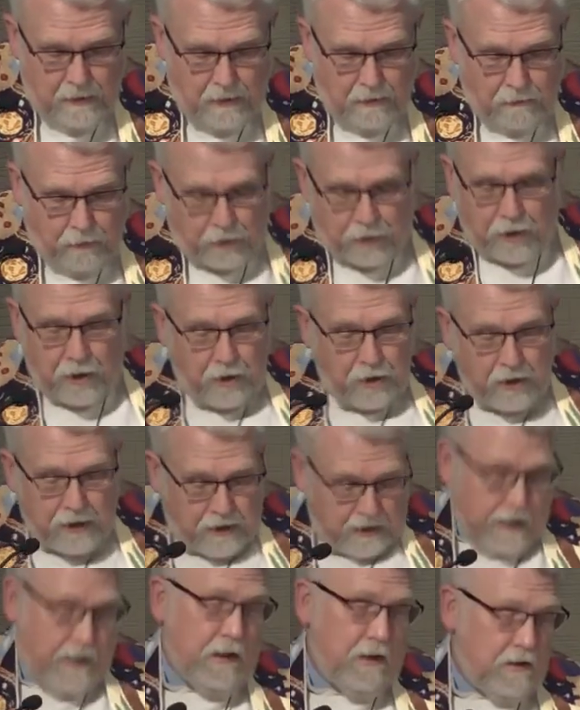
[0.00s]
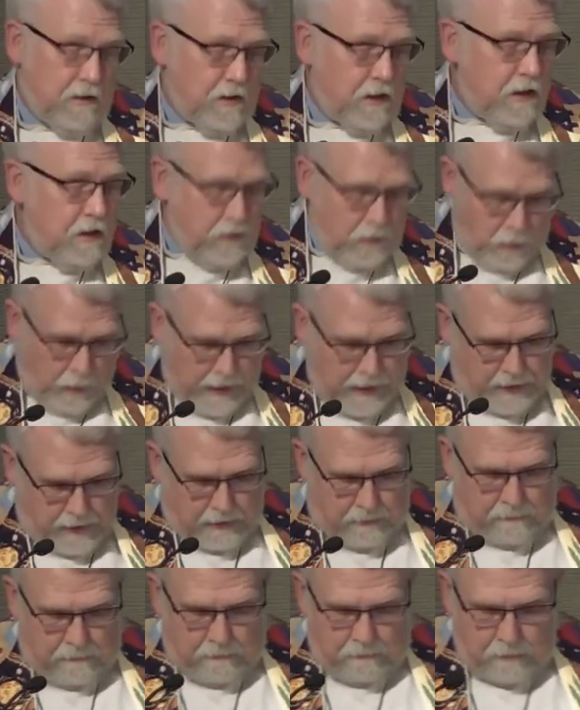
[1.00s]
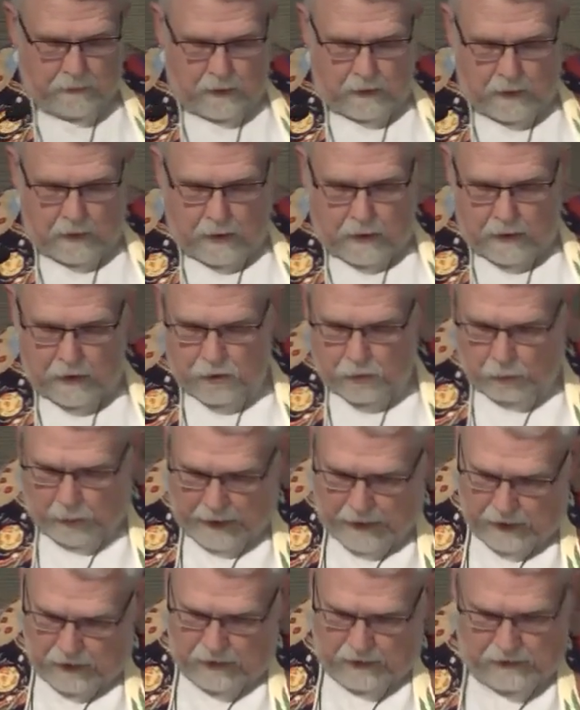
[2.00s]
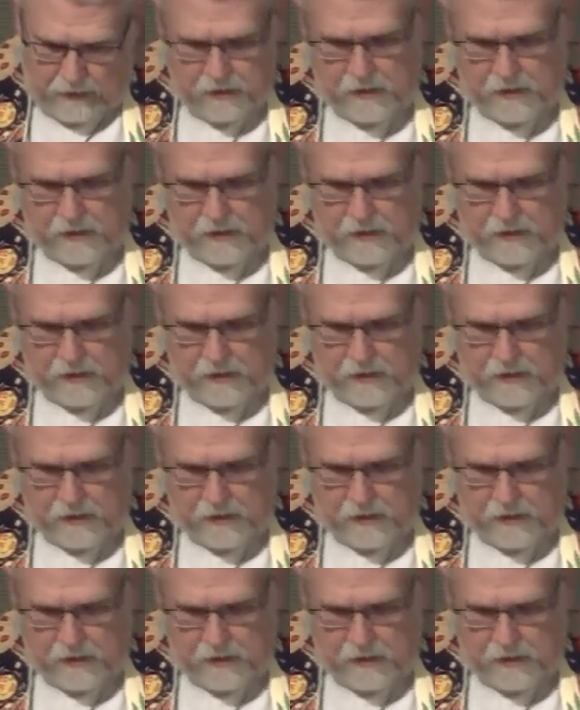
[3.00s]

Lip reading: For 30 years, he's waited. He's waited on the